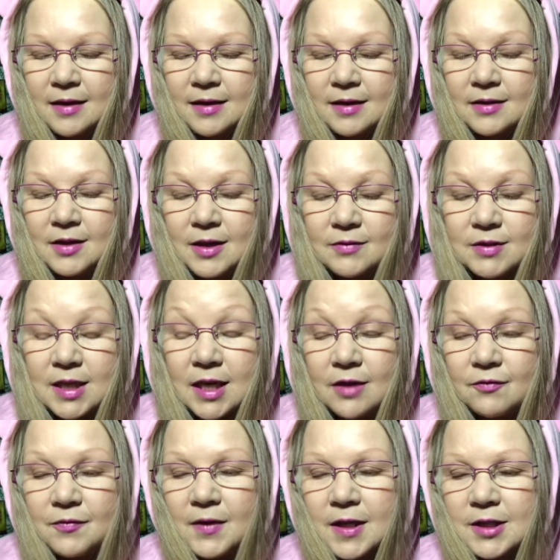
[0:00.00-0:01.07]
I love to
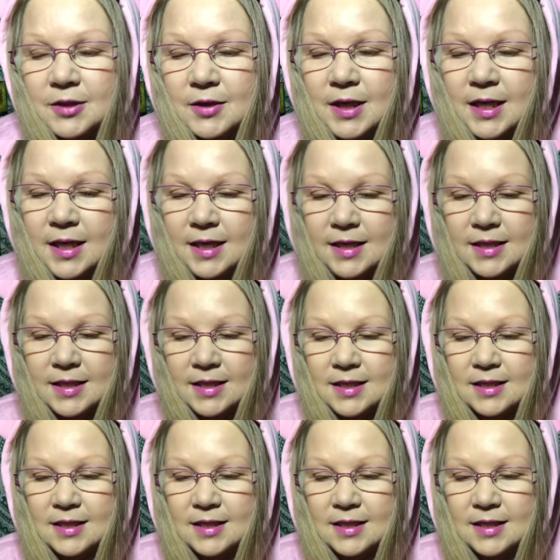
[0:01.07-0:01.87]
have fun, you guys.